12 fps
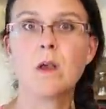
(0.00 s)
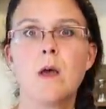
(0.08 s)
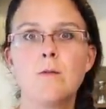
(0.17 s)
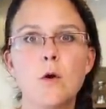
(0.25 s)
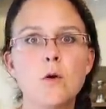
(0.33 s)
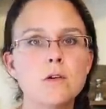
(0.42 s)

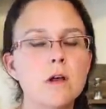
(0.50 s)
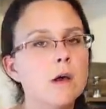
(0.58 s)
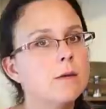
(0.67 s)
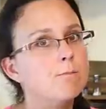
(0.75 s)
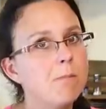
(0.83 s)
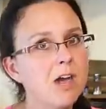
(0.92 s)
and they're
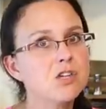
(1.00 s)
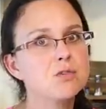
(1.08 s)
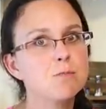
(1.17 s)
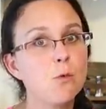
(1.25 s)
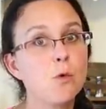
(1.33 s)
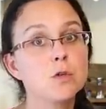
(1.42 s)

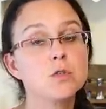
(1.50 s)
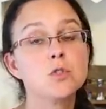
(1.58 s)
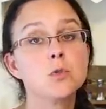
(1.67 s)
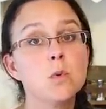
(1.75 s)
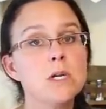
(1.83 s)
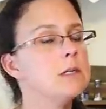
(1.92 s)
much more
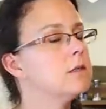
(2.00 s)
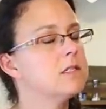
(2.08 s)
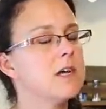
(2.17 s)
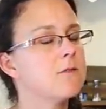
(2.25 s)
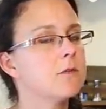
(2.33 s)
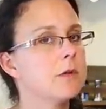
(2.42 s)
sweet,
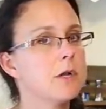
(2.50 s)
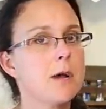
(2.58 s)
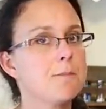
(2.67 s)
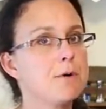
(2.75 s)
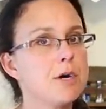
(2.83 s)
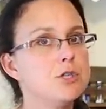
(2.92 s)
definitely
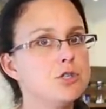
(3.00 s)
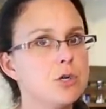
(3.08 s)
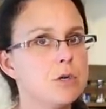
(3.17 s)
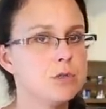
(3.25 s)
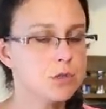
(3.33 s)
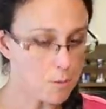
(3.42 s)
not
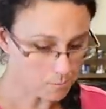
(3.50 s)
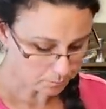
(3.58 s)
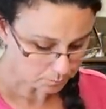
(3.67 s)
pungent,